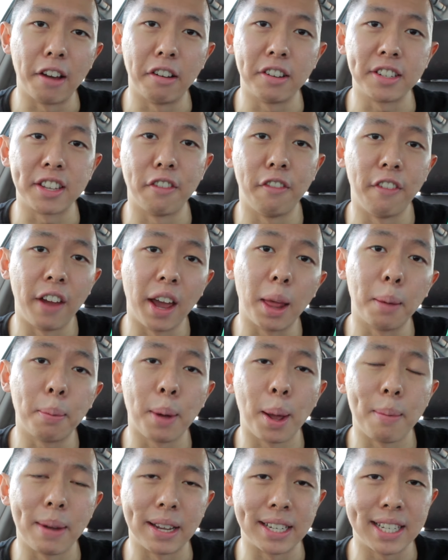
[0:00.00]
it was
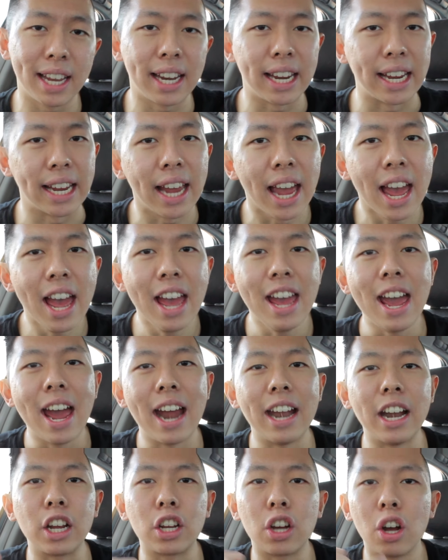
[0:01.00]
available in my city,
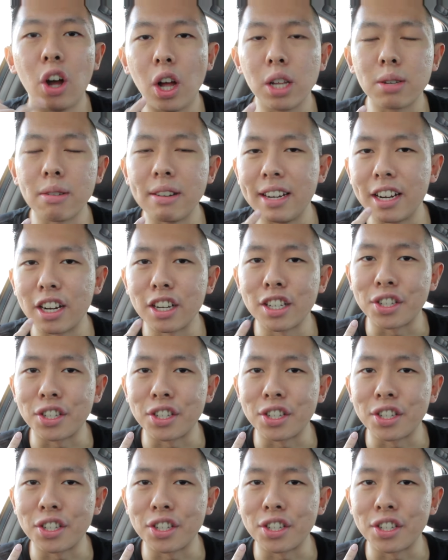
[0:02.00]
and I called her near